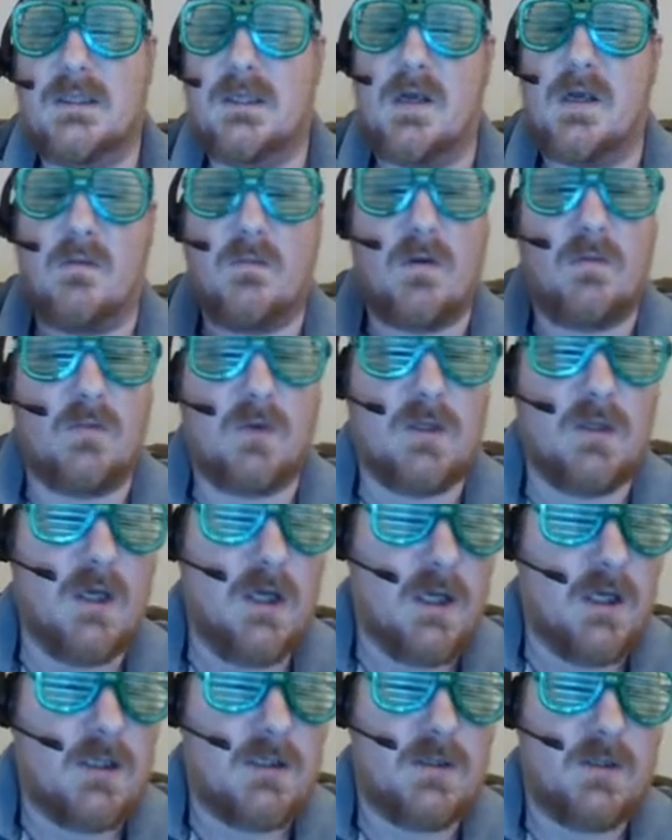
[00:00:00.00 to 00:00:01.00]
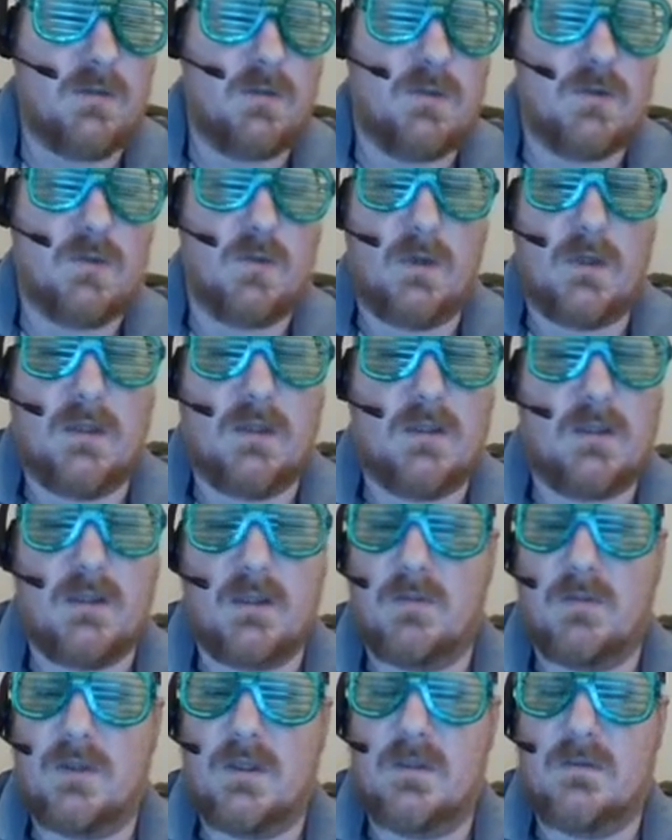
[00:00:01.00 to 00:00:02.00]
I remember she was wearing, I
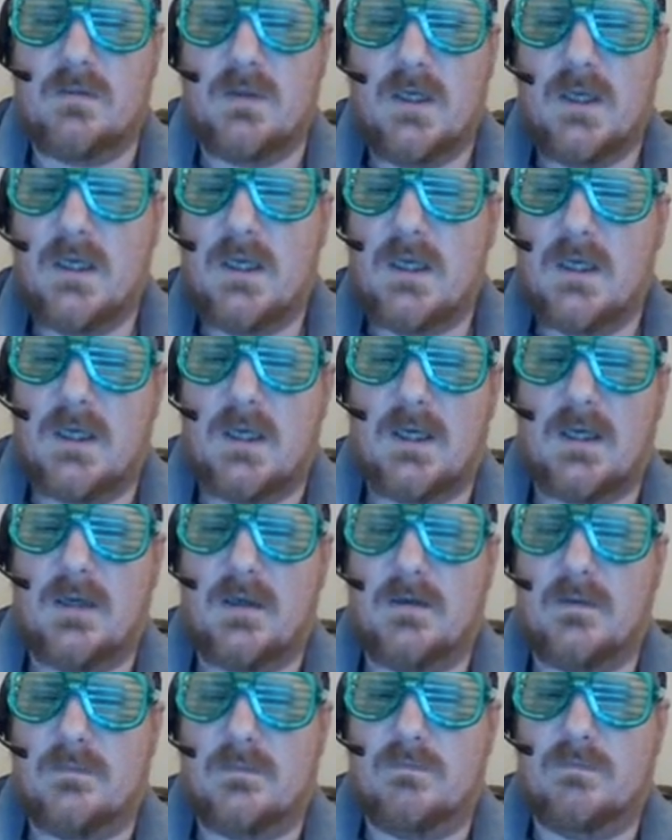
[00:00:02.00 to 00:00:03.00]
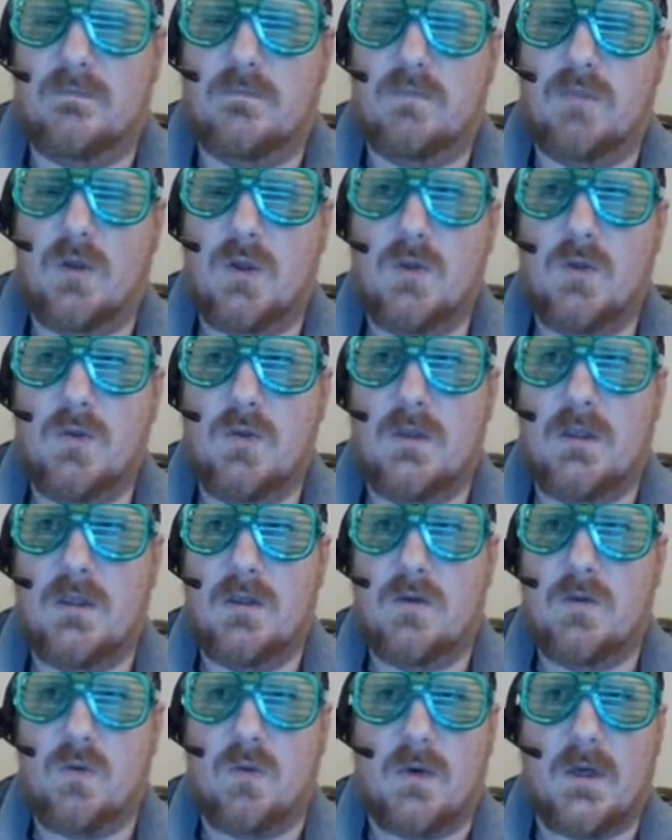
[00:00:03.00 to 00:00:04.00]
believe, uh, and
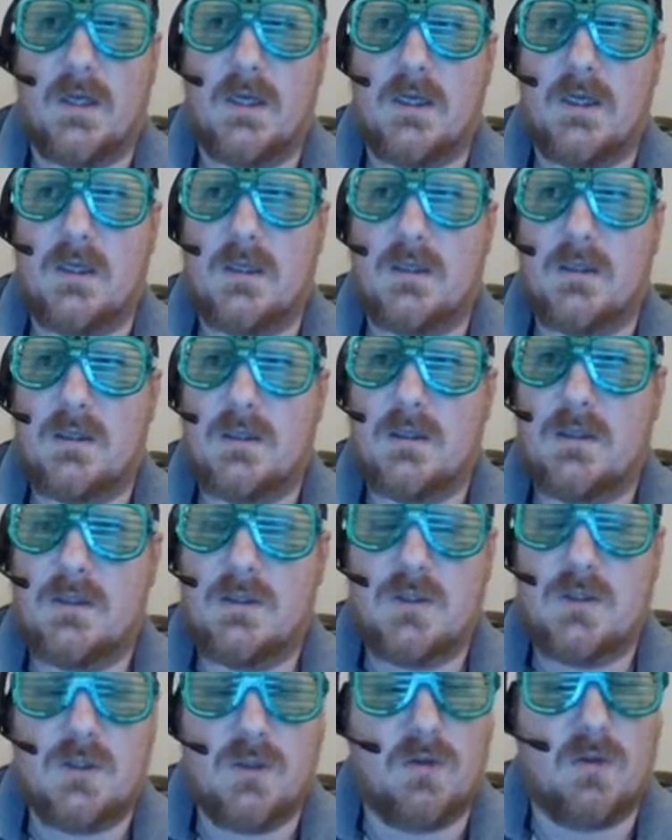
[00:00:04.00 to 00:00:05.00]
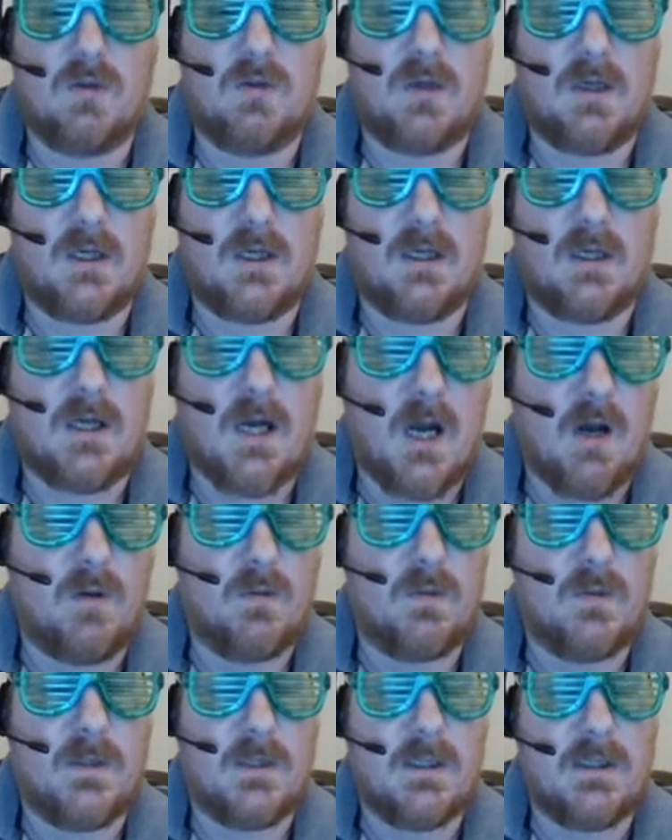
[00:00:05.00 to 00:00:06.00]
gray show, uh,
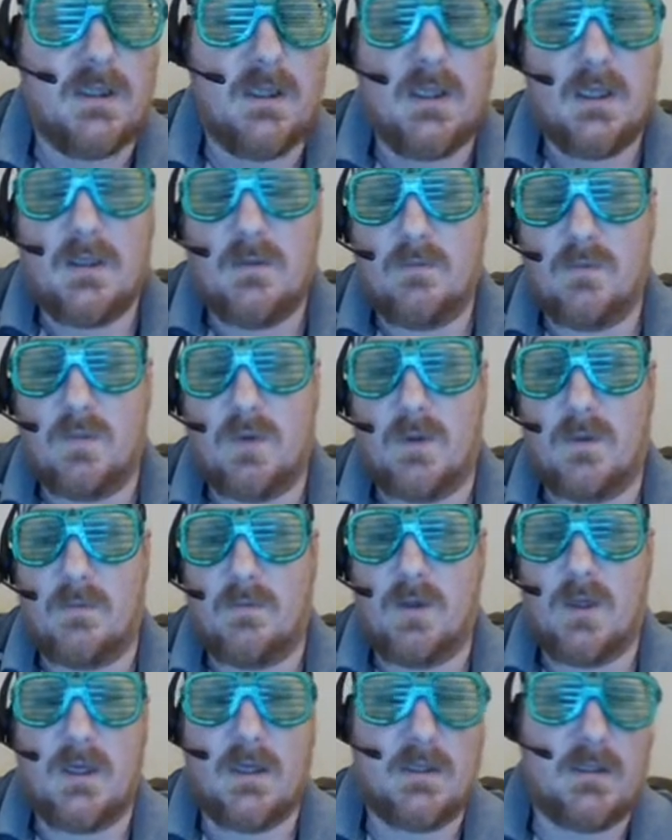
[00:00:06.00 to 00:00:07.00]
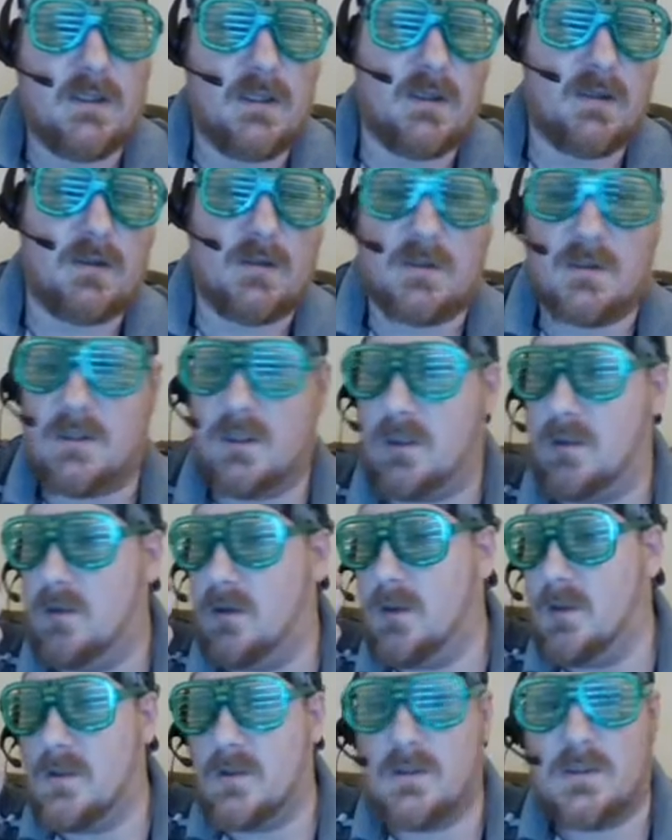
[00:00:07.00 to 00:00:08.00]
outfit, with the blonde hair. She had
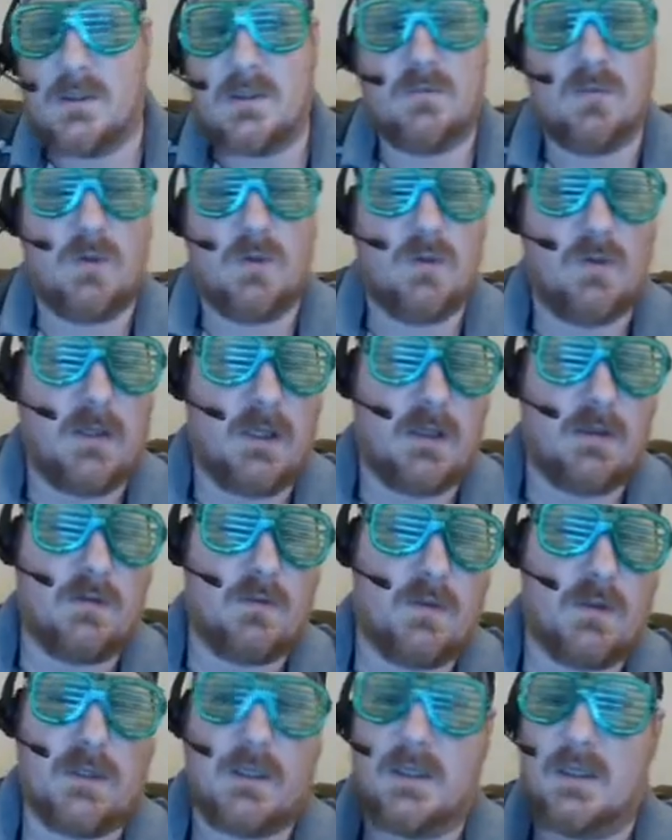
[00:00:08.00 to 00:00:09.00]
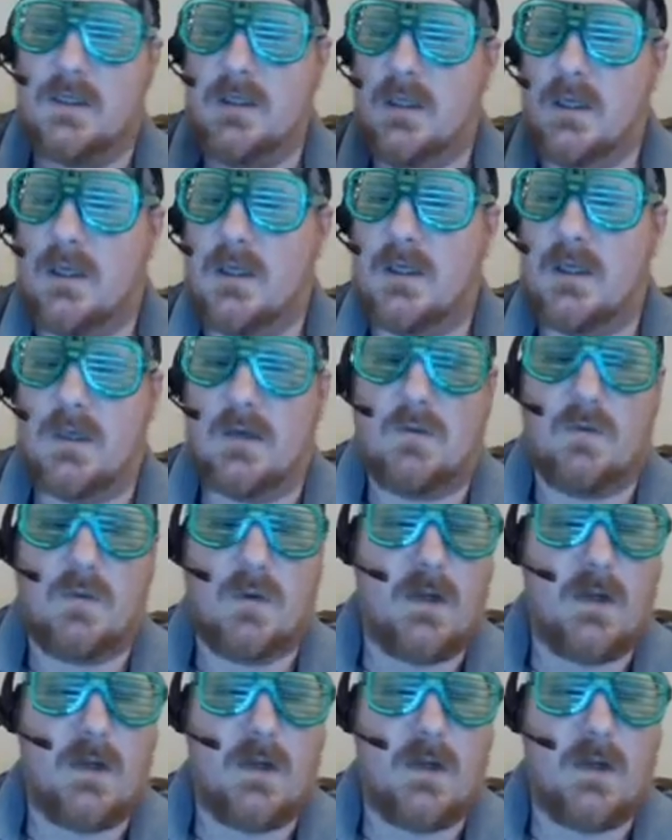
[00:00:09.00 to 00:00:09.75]
glitter. She blew it out and whatnot. I read